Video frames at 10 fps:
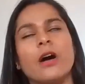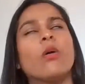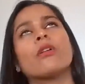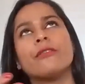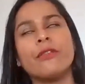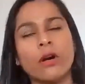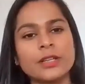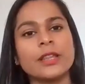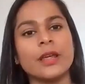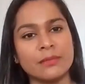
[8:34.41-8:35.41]
or a
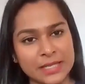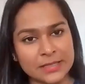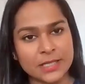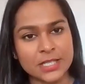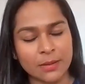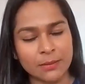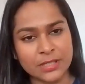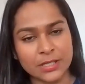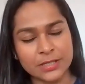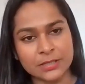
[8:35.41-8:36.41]
fault in them leads to Duchenne
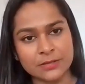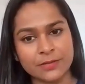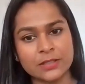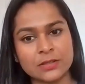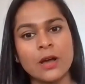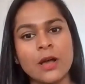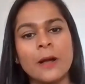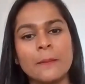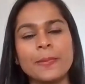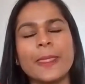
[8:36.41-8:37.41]
muscular dystrophy. So
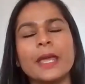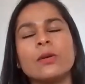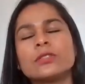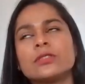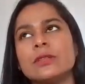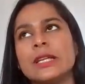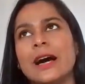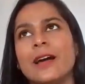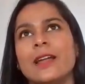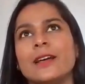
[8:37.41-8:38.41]
it also really
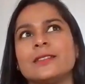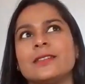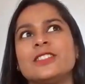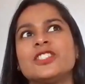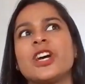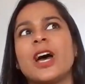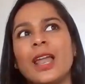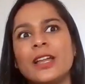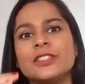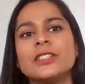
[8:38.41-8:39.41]
highlights the
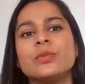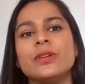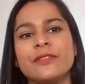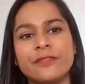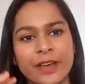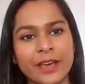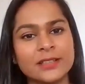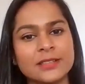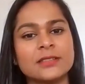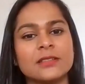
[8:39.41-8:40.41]
challenges we
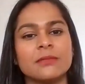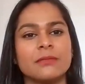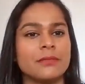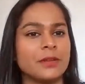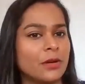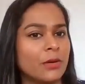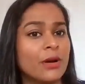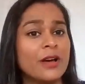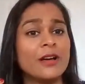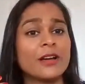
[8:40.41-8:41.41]
face,
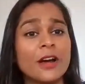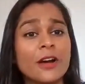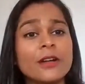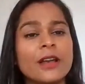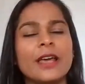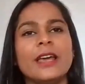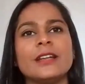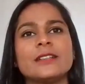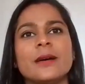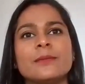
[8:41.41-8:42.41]
currently
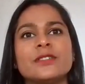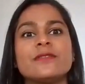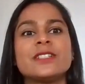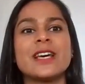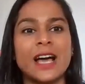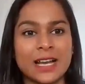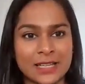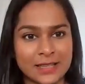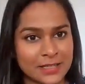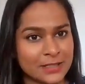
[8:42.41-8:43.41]
in terms of
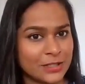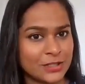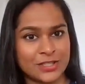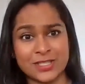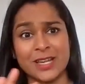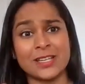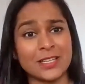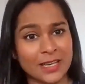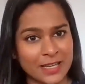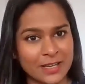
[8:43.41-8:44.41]
tackling the condition
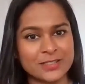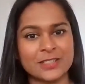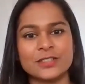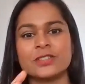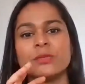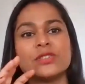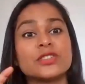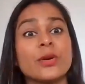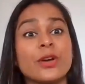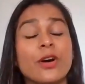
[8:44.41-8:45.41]
genetically, because there's so much
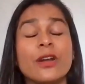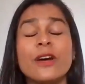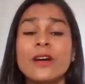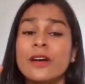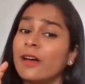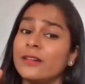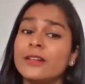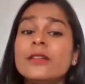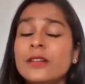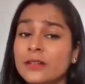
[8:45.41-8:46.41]
going on. And
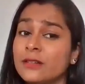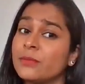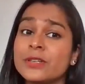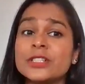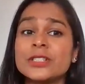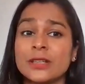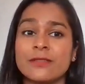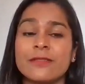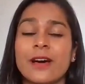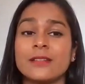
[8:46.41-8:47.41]
you need to appreciate the
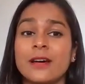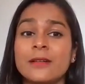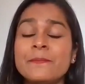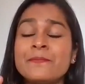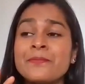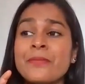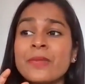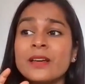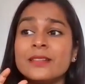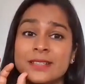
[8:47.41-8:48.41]
fact that
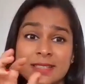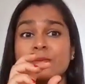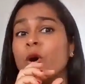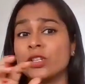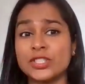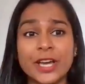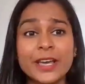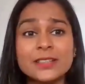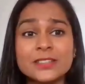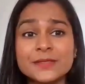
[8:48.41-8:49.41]
this small
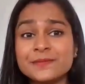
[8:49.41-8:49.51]
change